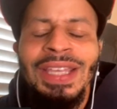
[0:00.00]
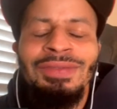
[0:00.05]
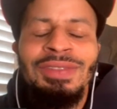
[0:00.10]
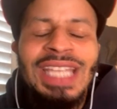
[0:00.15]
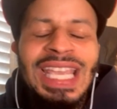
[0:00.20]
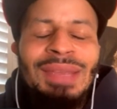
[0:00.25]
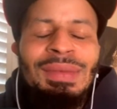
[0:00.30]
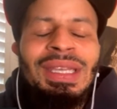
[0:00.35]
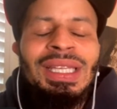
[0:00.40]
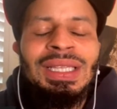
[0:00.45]

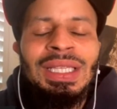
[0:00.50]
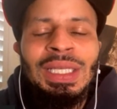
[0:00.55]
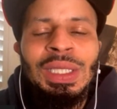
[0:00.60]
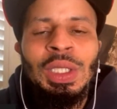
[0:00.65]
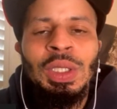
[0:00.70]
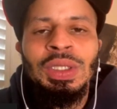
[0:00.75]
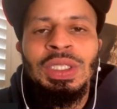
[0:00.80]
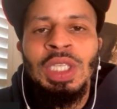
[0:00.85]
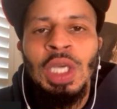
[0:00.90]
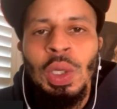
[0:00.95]
Damian
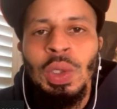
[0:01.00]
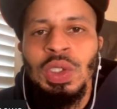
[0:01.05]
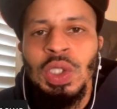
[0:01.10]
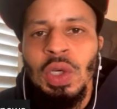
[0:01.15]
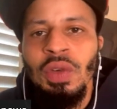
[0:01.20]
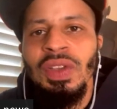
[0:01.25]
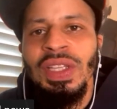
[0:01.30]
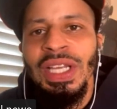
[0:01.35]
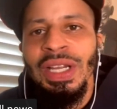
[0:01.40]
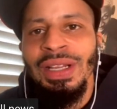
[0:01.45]
Lillard goes
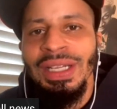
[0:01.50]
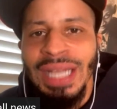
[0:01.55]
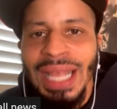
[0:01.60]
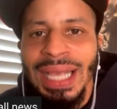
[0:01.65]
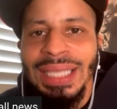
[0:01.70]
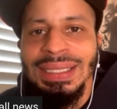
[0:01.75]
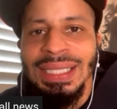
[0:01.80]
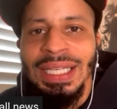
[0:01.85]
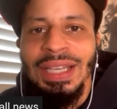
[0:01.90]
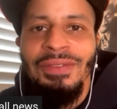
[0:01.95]
over there and
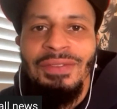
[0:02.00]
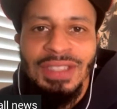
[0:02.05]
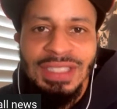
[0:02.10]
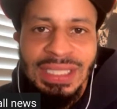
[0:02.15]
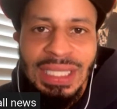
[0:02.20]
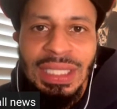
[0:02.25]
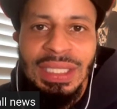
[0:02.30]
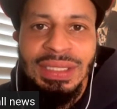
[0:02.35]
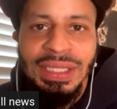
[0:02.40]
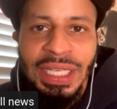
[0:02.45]
acts like a
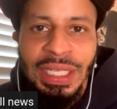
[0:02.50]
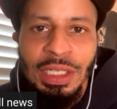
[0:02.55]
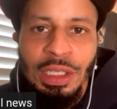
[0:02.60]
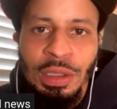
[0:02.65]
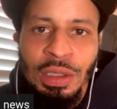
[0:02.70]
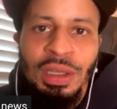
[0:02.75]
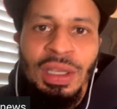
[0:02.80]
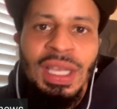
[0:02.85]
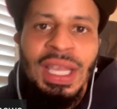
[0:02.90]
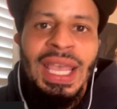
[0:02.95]

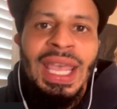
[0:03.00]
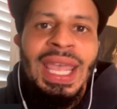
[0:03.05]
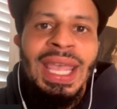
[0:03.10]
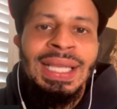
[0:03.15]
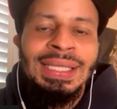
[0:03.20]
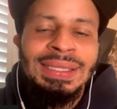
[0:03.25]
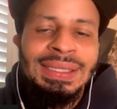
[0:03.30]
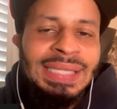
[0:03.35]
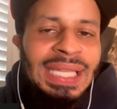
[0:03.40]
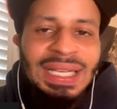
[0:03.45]
facilitator
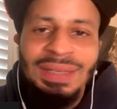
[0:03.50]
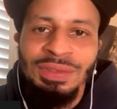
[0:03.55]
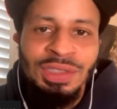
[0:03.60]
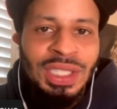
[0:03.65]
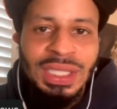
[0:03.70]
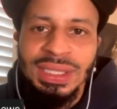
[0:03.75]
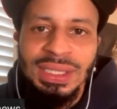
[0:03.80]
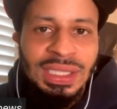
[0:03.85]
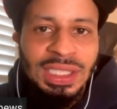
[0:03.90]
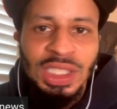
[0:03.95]
instead of
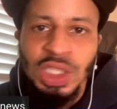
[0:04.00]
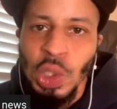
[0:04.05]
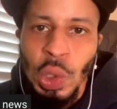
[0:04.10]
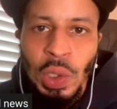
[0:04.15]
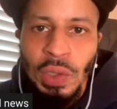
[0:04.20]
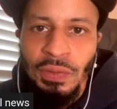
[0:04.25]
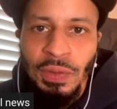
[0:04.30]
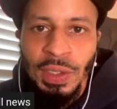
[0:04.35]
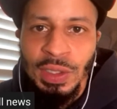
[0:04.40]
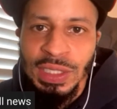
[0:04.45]
just a
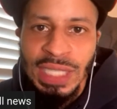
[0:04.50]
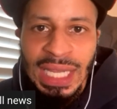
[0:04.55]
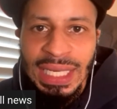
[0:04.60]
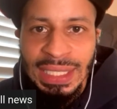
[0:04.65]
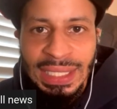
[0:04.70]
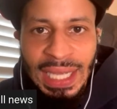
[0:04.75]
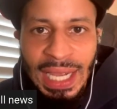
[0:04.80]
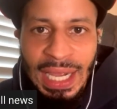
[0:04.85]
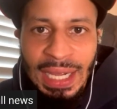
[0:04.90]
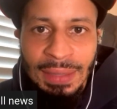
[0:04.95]
score first kind of
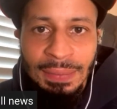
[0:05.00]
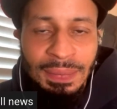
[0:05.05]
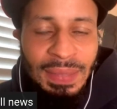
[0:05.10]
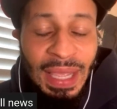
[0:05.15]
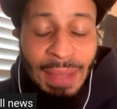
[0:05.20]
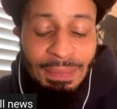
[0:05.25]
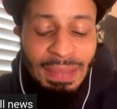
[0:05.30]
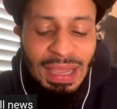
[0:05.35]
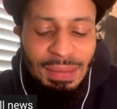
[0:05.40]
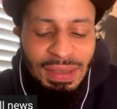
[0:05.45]
guy.
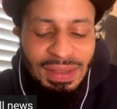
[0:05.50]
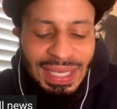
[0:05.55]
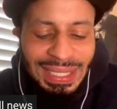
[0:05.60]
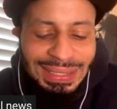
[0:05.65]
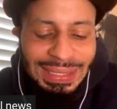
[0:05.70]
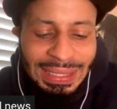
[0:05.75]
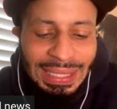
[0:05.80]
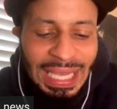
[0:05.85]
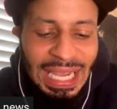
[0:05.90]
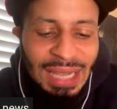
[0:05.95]
And maybe that's
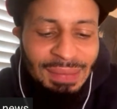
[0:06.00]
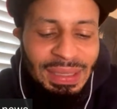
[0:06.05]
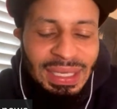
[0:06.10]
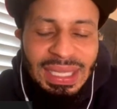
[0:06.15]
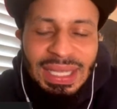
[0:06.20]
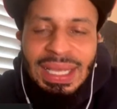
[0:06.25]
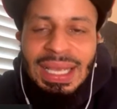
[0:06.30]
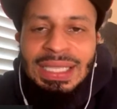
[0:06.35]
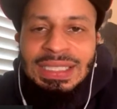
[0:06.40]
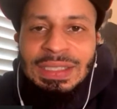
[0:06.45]
the game that
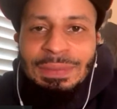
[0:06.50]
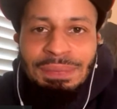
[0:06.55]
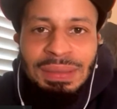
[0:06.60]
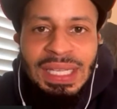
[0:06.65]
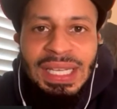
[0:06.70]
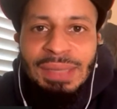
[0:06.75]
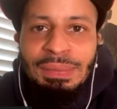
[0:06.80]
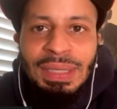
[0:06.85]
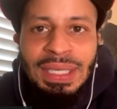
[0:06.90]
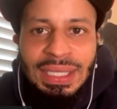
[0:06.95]
he has to
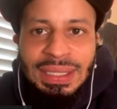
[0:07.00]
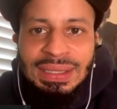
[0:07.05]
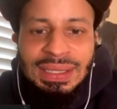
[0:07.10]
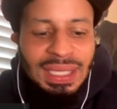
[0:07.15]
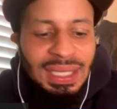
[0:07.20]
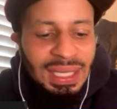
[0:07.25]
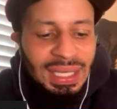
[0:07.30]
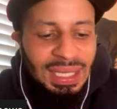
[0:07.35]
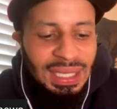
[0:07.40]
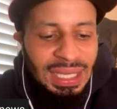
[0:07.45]
play because
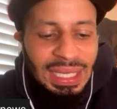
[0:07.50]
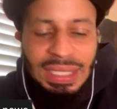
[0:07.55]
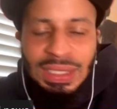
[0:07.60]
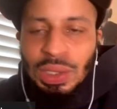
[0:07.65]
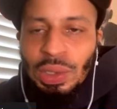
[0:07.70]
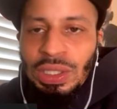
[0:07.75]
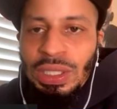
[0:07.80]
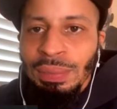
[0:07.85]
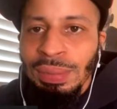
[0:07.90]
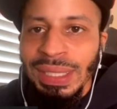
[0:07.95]
he's
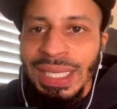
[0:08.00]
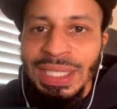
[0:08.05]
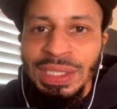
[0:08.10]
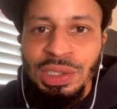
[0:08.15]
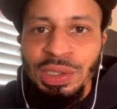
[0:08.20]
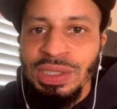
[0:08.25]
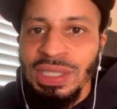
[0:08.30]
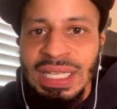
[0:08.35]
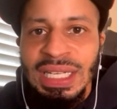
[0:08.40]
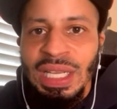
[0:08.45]
on the
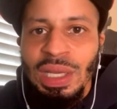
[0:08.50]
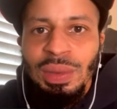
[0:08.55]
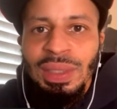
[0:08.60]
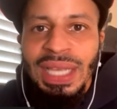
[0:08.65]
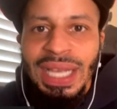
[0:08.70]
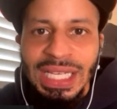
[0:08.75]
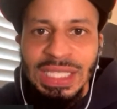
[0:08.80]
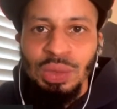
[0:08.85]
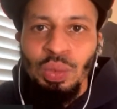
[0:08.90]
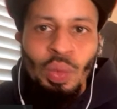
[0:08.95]
Blazers and he only
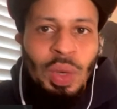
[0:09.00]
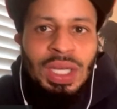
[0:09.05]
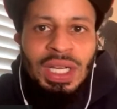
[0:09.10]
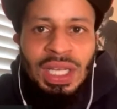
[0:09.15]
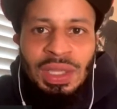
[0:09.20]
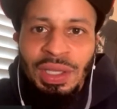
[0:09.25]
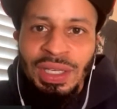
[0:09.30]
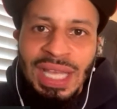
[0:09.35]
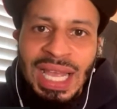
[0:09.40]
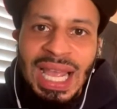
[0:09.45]
has one
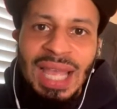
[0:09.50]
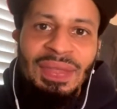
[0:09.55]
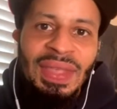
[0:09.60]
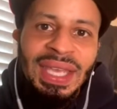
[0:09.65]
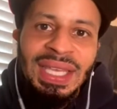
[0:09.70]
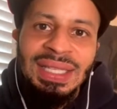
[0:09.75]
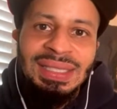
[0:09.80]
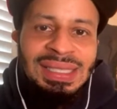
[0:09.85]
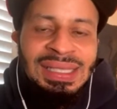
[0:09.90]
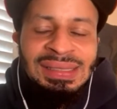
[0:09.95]
other guy
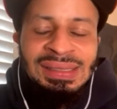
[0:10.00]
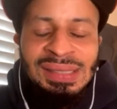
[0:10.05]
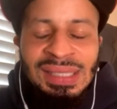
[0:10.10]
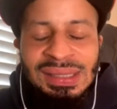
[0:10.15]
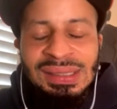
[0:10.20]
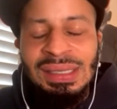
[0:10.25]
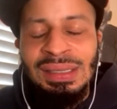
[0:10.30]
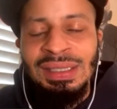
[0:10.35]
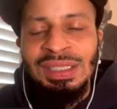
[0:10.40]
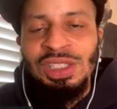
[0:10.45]
that can
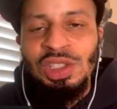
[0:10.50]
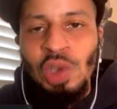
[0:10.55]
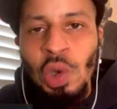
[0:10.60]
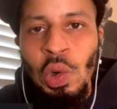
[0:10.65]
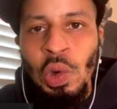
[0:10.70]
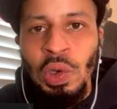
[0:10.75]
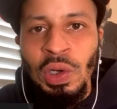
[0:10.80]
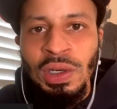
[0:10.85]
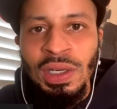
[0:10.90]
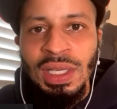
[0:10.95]
consistently
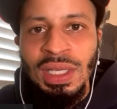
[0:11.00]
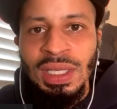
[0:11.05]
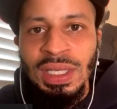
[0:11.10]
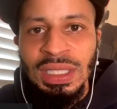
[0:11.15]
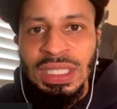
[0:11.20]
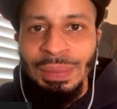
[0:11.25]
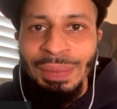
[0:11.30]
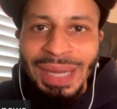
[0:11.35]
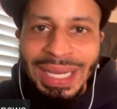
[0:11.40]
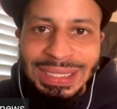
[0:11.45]
score
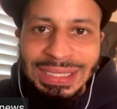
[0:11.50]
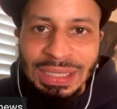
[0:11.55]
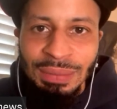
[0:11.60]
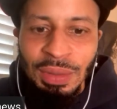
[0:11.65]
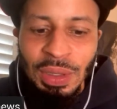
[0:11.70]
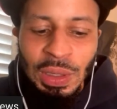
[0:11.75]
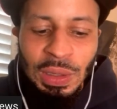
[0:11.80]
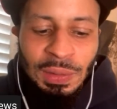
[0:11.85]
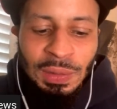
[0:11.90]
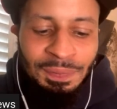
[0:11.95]
the
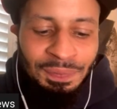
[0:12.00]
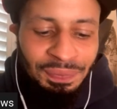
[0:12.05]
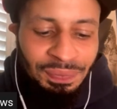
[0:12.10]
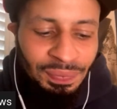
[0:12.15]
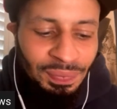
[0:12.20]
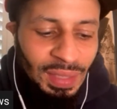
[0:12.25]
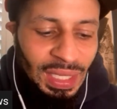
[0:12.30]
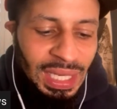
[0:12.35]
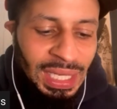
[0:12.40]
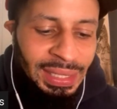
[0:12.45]
basketball,
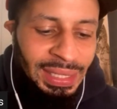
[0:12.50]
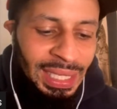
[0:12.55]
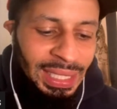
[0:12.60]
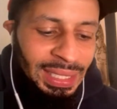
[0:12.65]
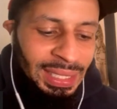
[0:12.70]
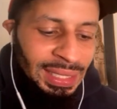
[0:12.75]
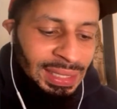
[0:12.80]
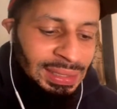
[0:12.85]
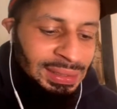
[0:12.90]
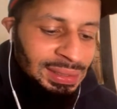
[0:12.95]
and that
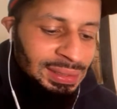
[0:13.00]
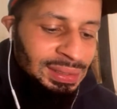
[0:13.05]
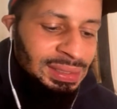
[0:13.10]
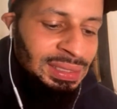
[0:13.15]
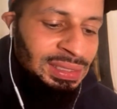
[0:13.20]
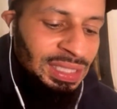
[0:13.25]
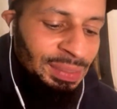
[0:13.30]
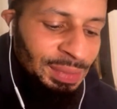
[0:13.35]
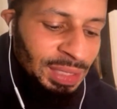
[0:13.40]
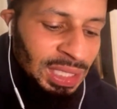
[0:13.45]
is
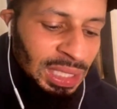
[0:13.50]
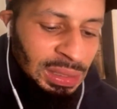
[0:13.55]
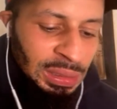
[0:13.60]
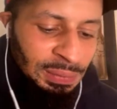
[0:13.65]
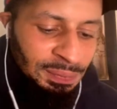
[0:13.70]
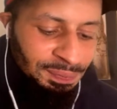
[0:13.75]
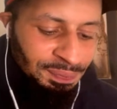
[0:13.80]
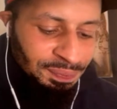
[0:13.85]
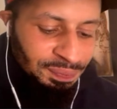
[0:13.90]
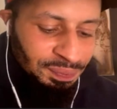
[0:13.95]
CJ McCollum.